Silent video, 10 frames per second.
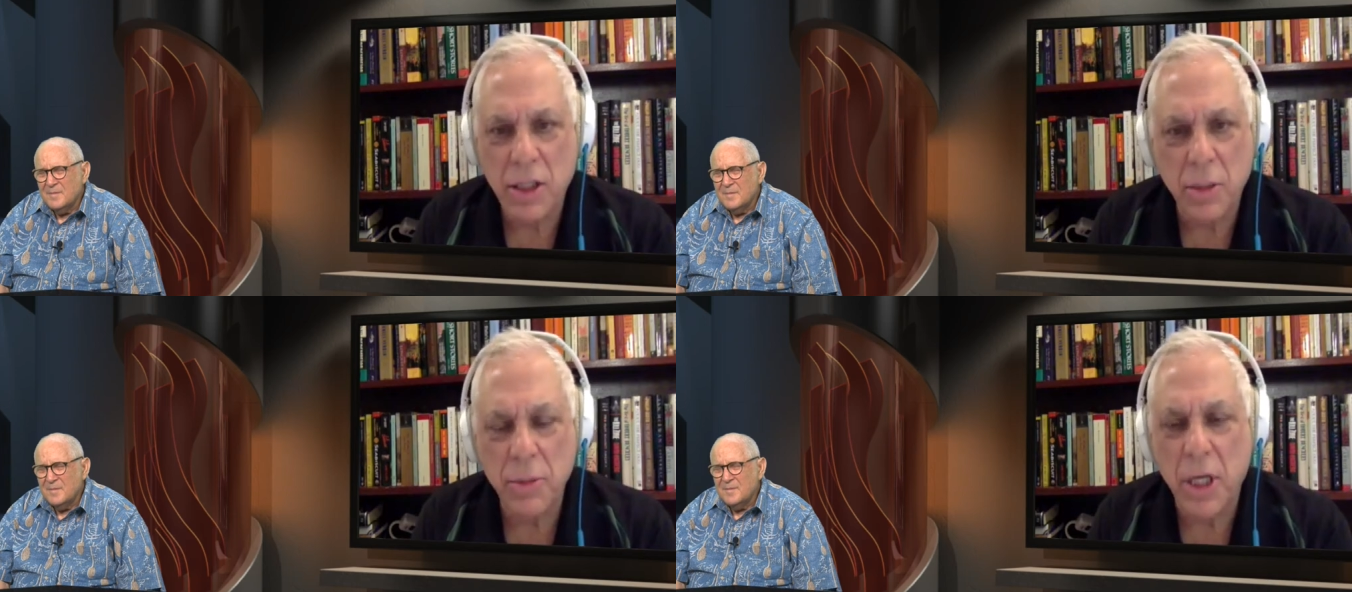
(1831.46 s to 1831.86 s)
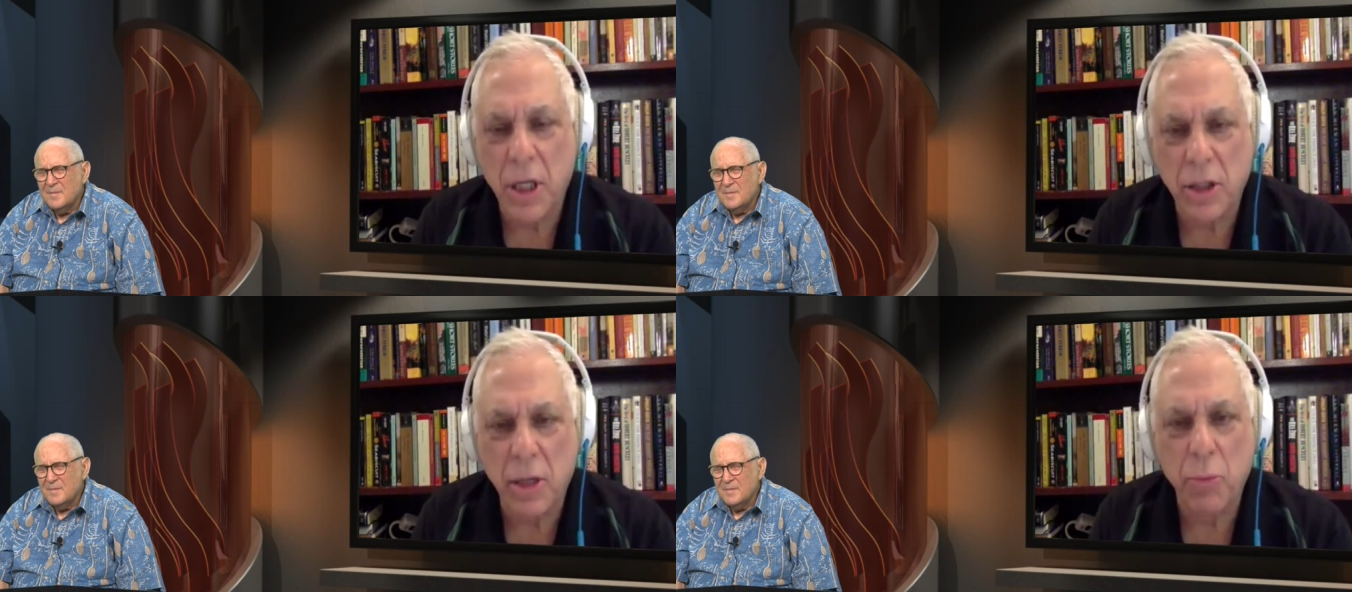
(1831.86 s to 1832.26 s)

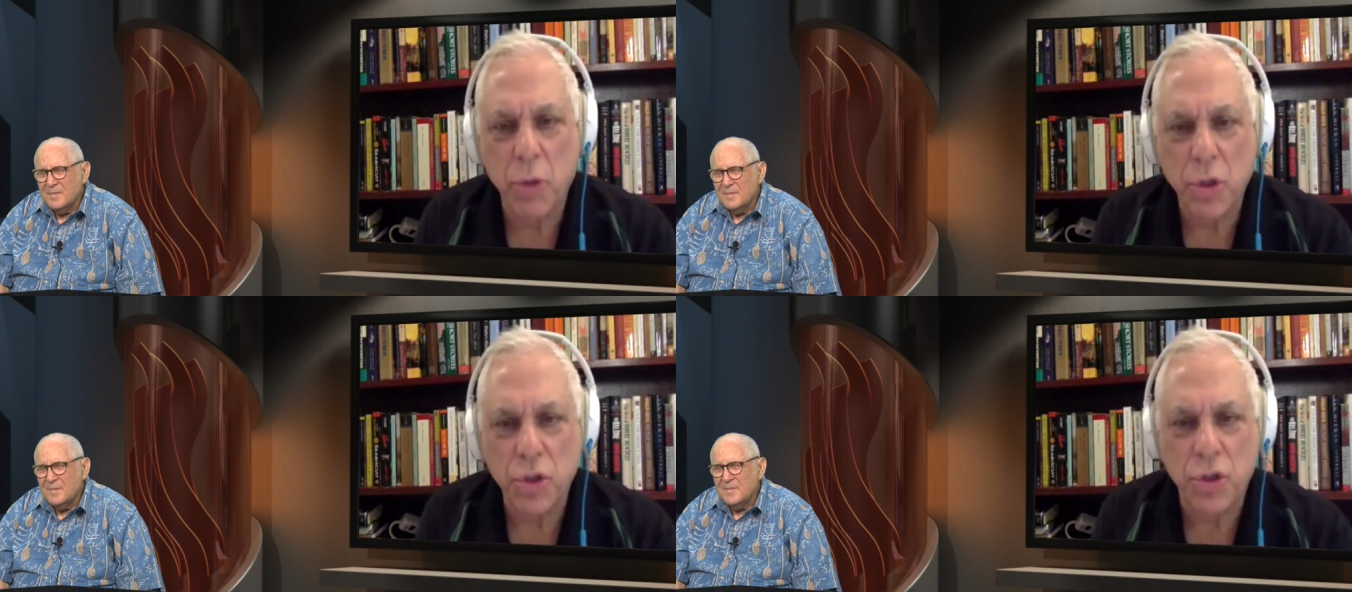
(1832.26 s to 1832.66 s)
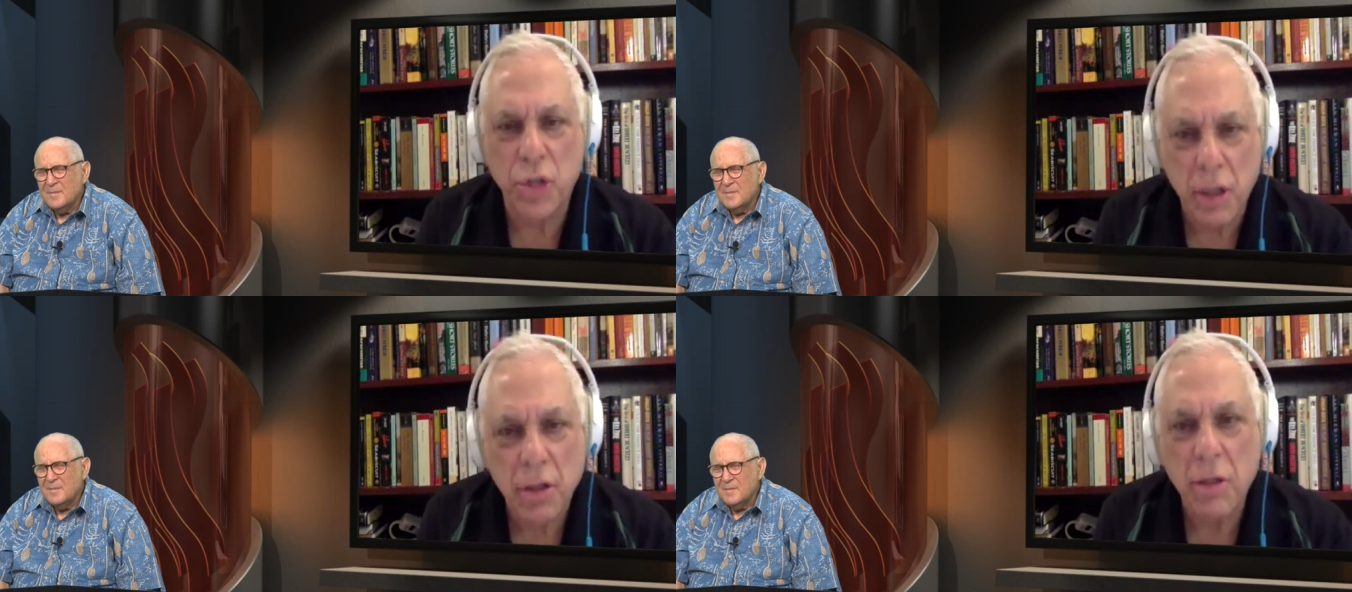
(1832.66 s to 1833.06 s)
Speaker 1: systems held up, which
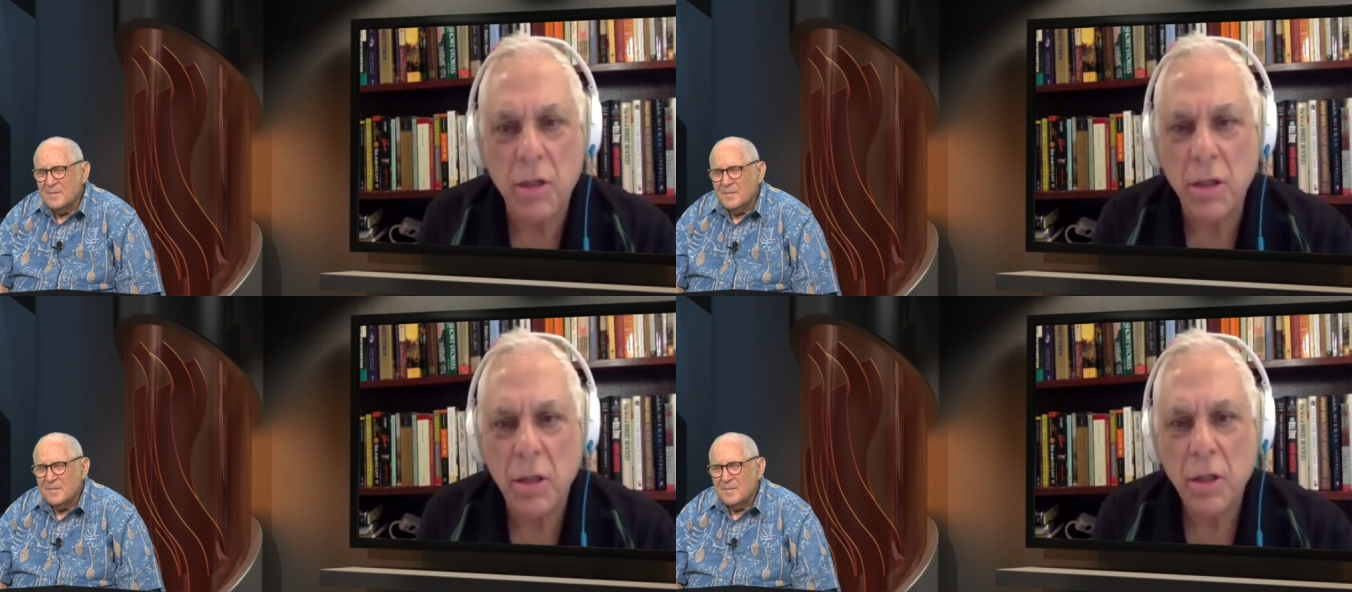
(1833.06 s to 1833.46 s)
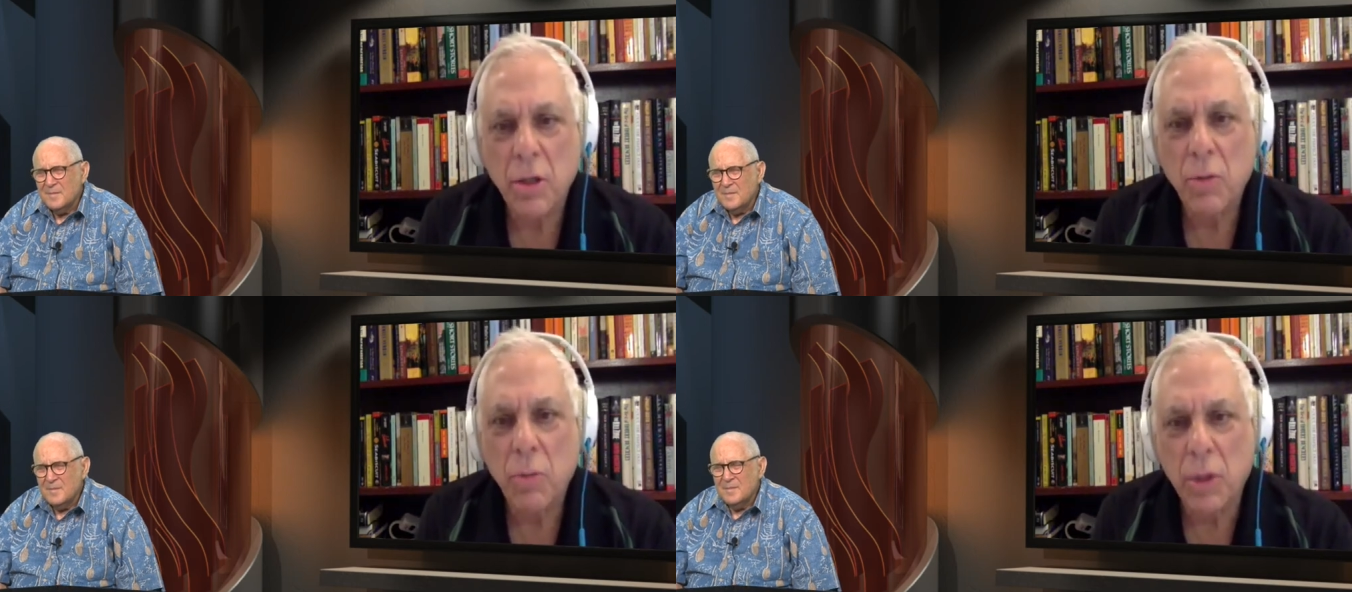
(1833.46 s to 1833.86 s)
didn't,
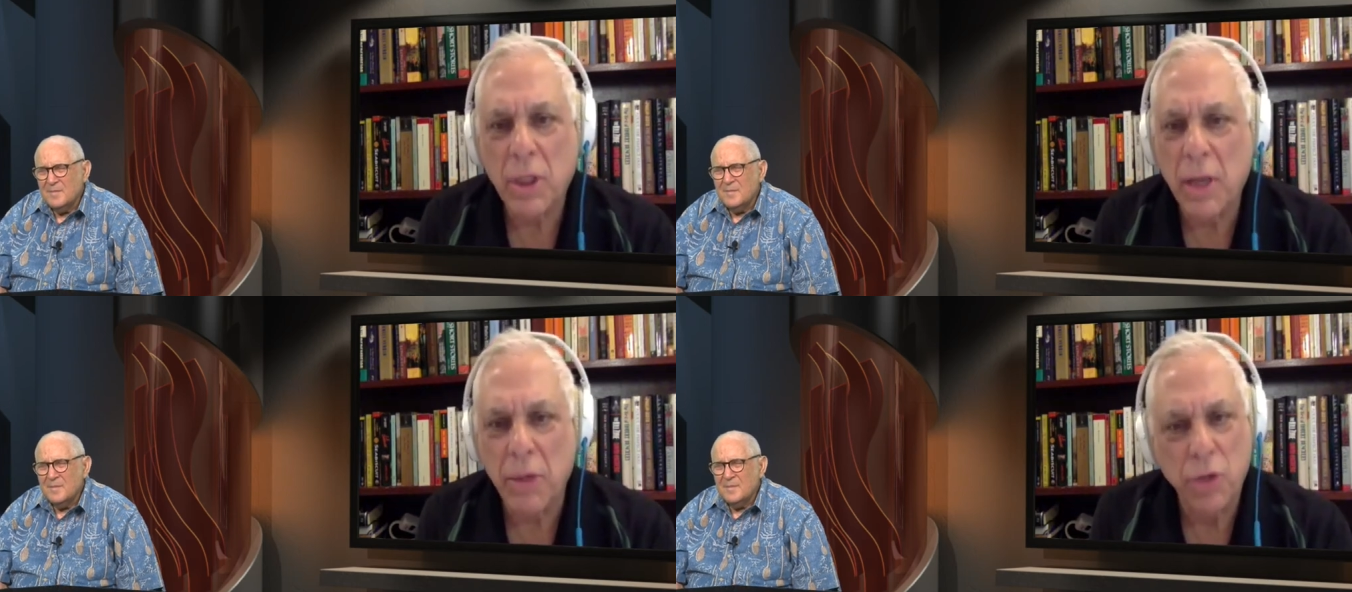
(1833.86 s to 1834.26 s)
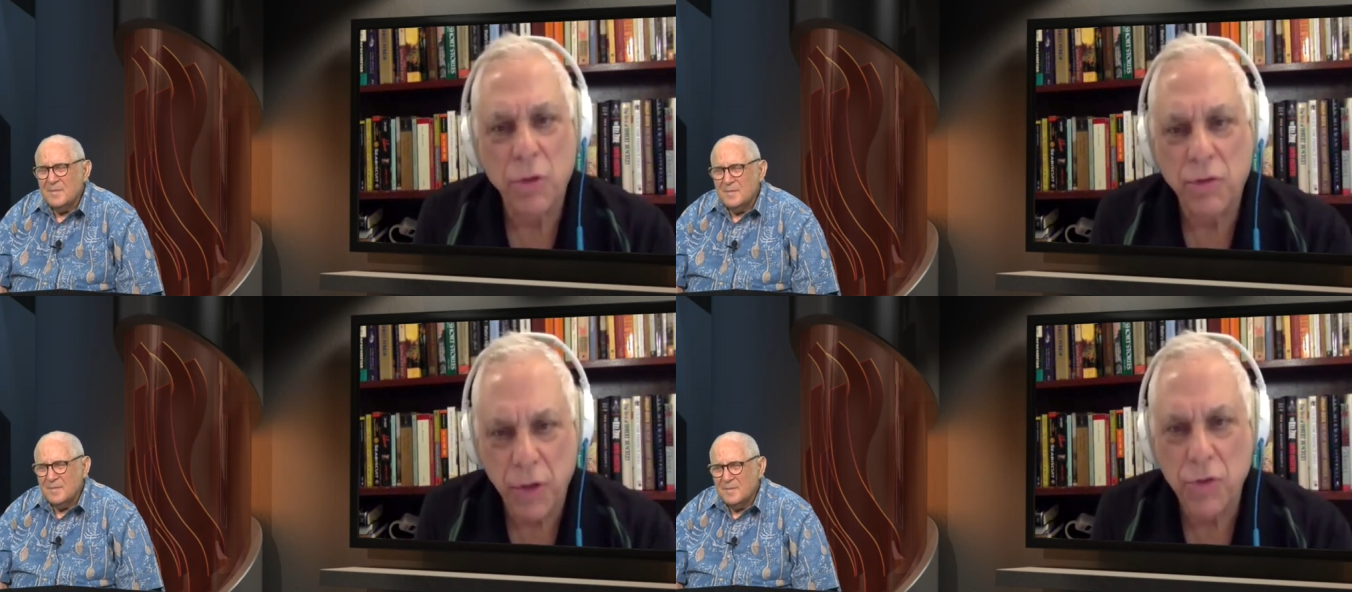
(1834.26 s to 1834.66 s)
what can we do in the
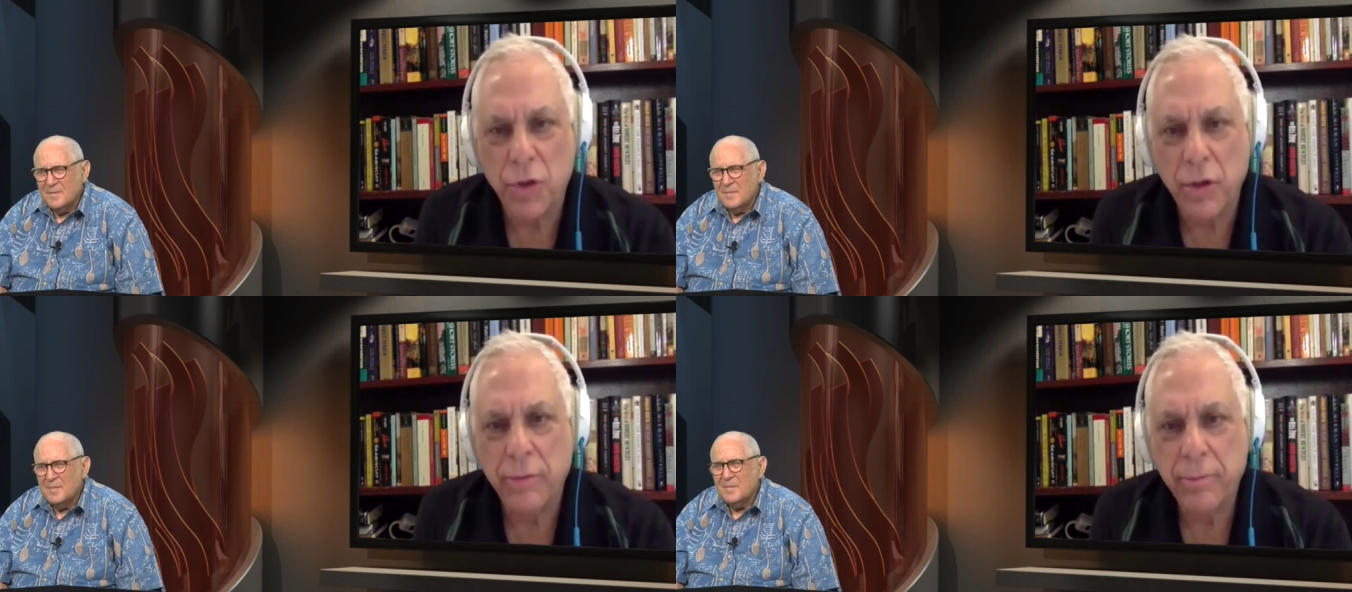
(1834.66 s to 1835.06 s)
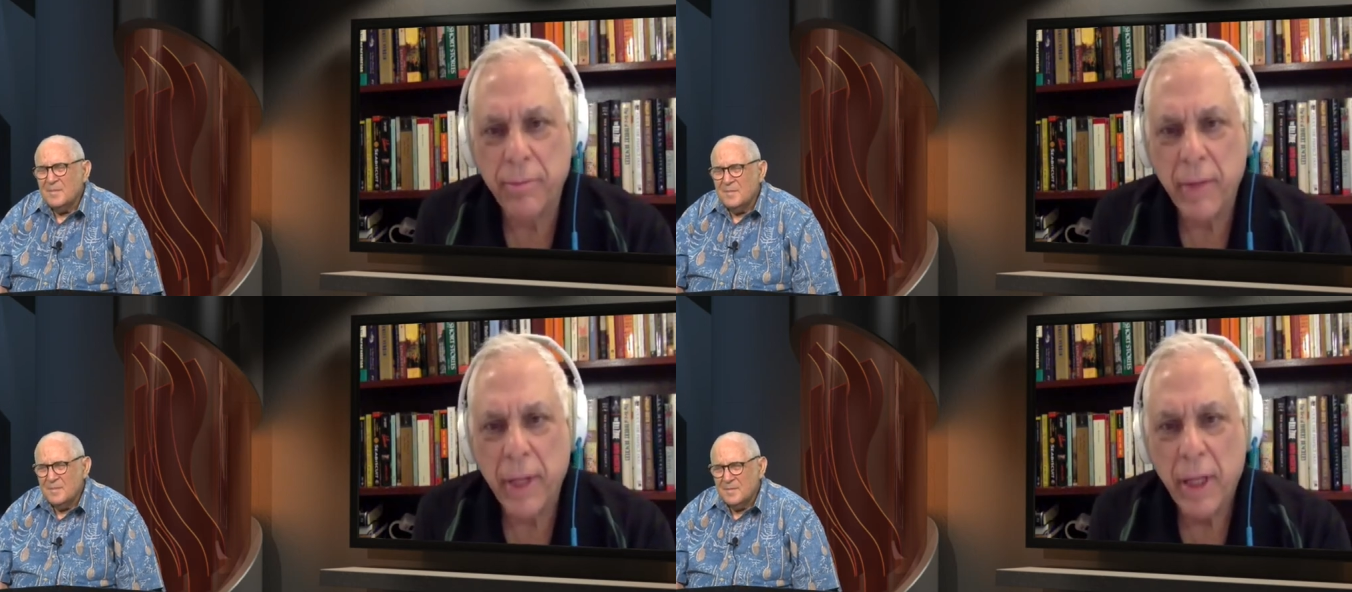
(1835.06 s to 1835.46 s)
future?
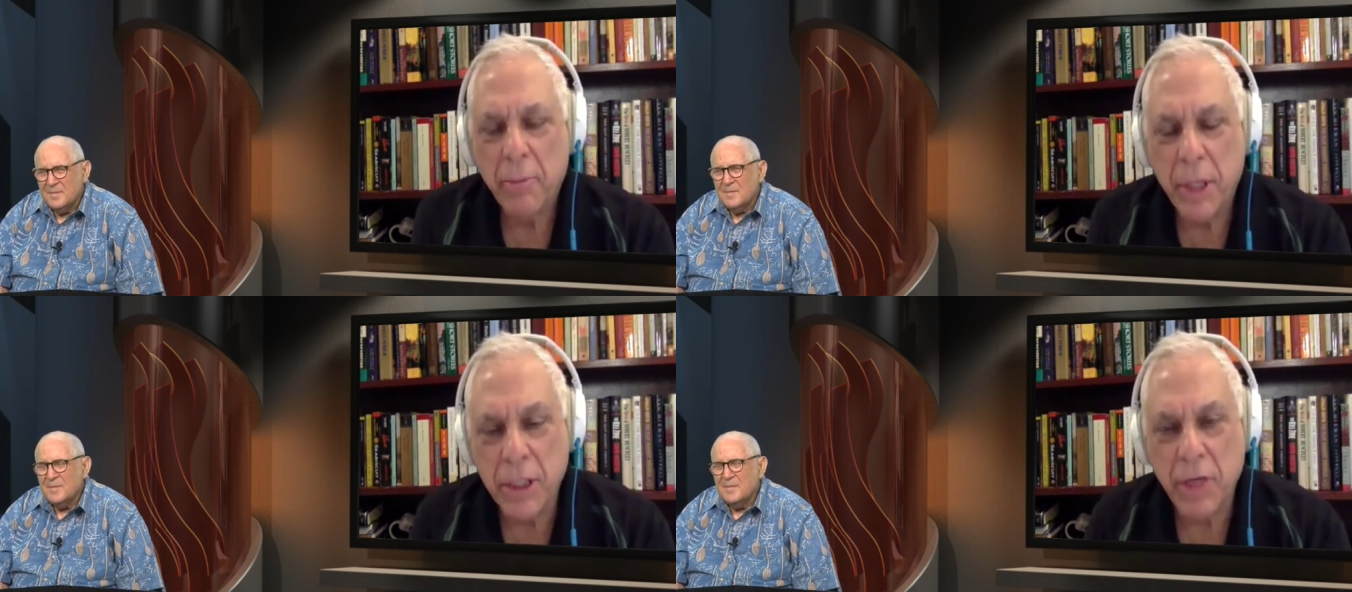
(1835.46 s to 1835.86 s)
Because